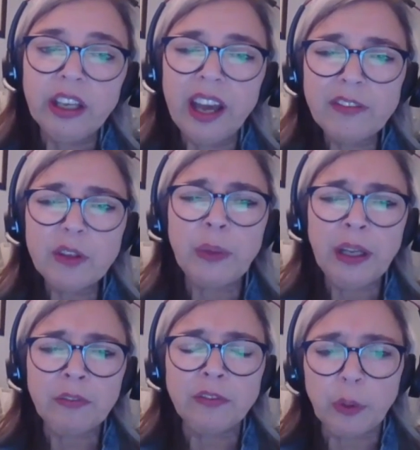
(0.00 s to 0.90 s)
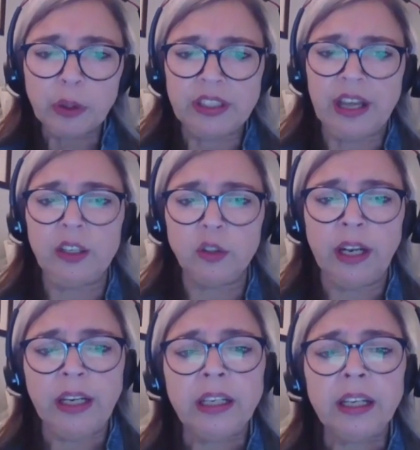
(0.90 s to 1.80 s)
you have to reinforce that
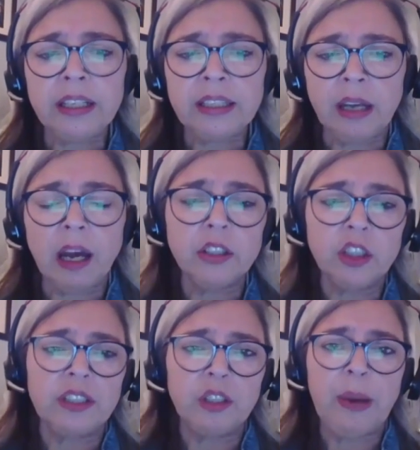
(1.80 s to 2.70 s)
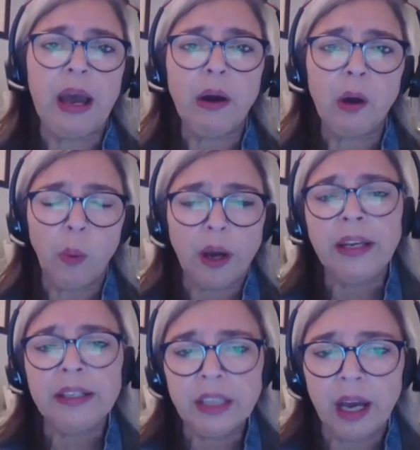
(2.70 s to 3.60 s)
training, and it's not just about a one
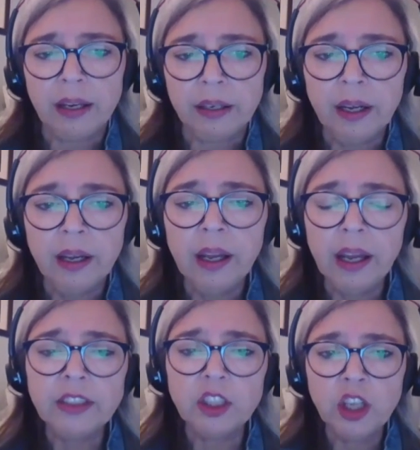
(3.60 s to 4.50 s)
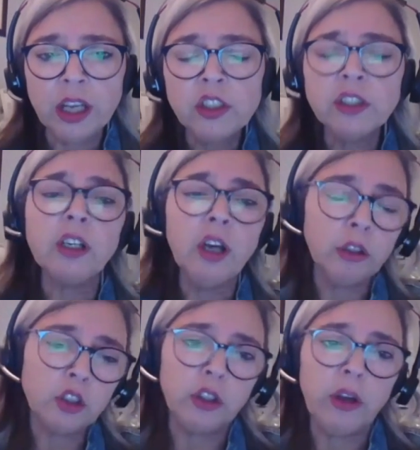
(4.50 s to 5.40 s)
and done. It's changing the
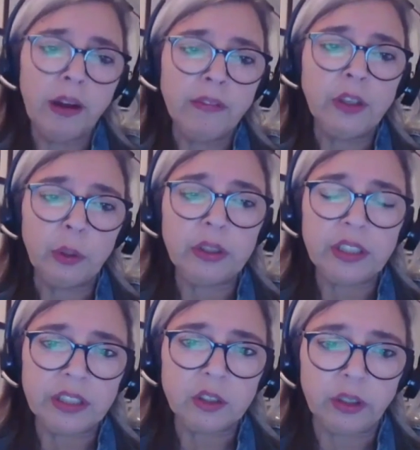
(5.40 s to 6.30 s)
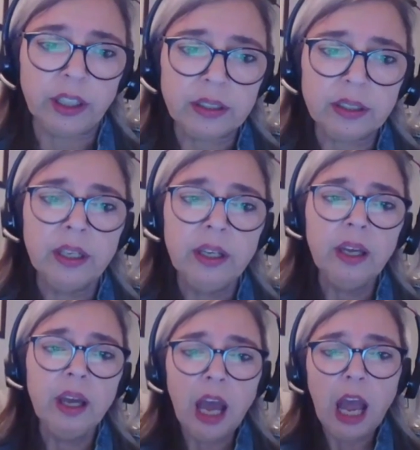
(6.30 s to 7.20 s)
culture of your district.
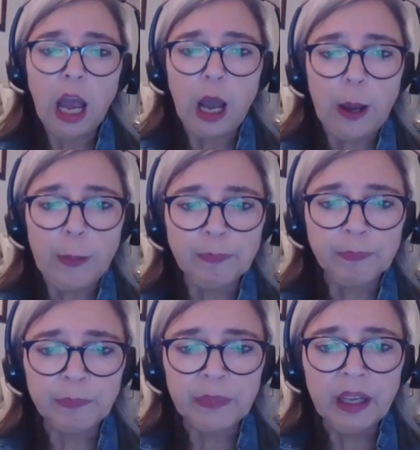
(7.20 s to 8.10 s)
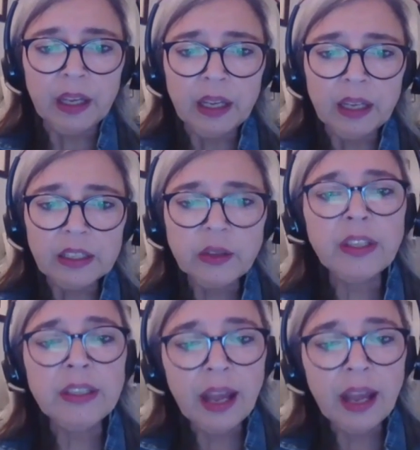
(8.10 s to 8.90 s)
Um, so the